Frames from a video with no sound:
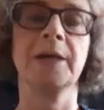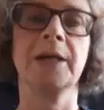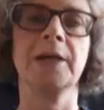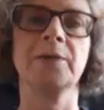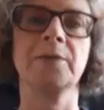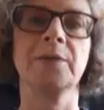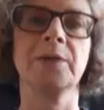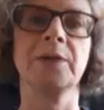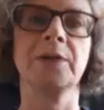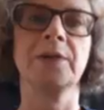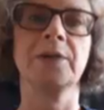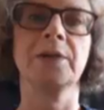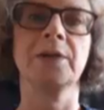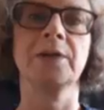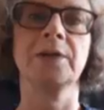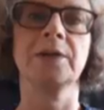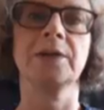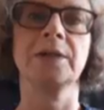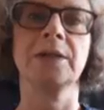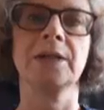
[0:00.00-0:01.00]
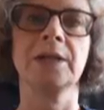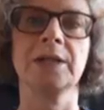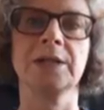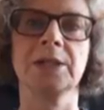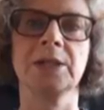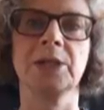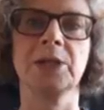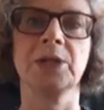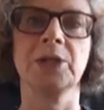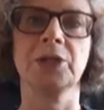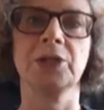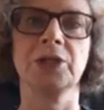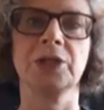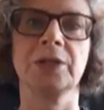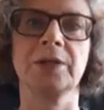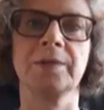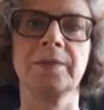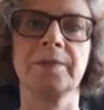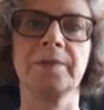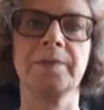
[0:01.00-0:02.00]
Edward III as an
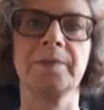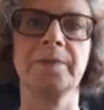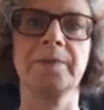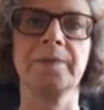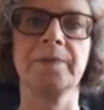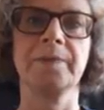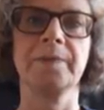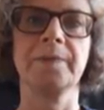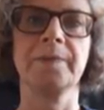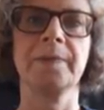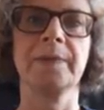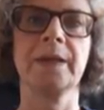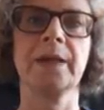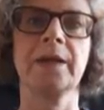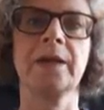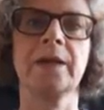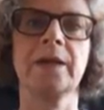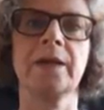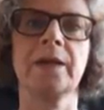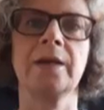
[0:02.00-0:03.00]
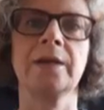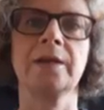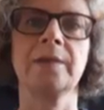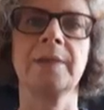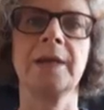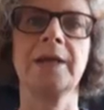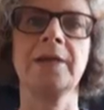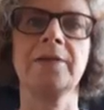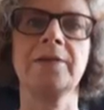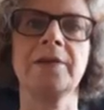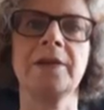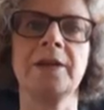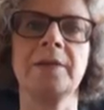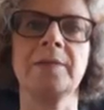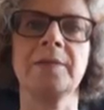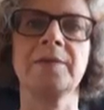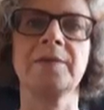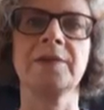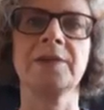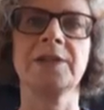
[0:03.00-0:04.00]
archer. The main
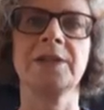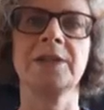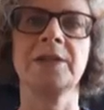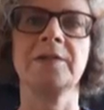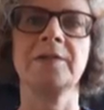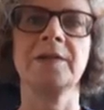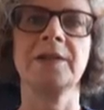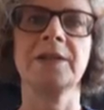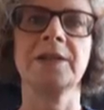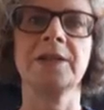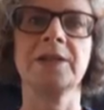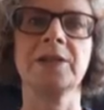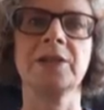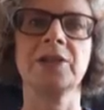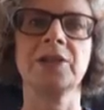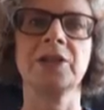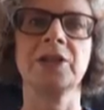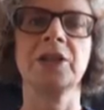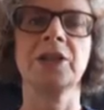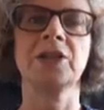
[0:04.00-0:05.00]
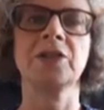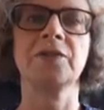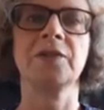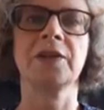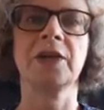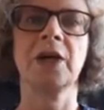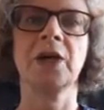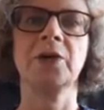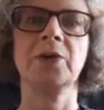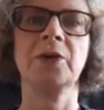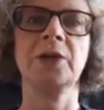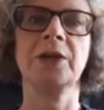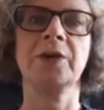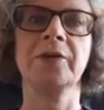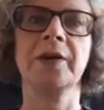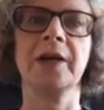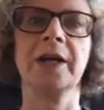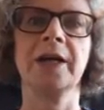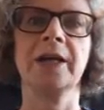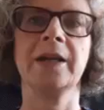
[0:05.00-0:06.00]
theme of the series is a search for the Holy
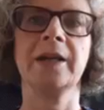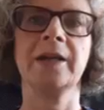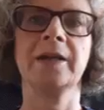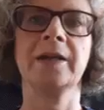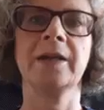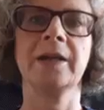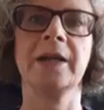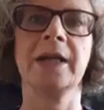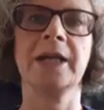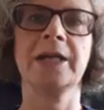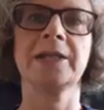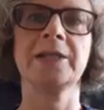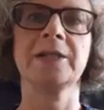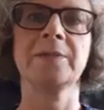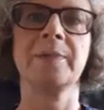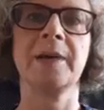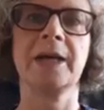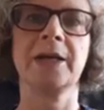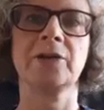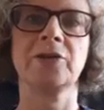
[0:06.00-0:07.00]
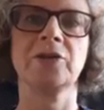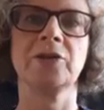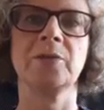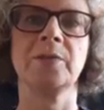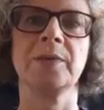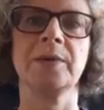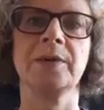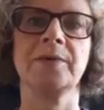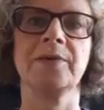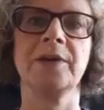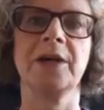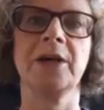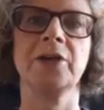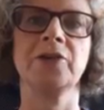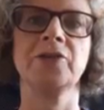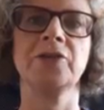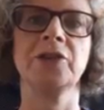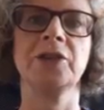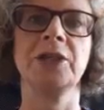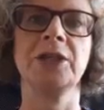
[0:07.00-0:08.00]
Grail against the backdrop of the
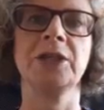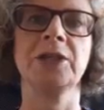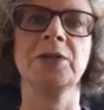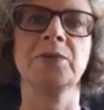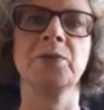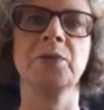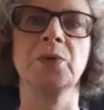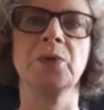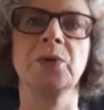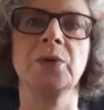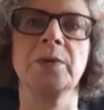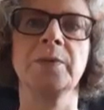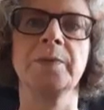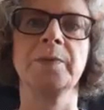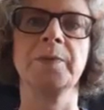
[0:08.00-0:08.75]
100 Years' War.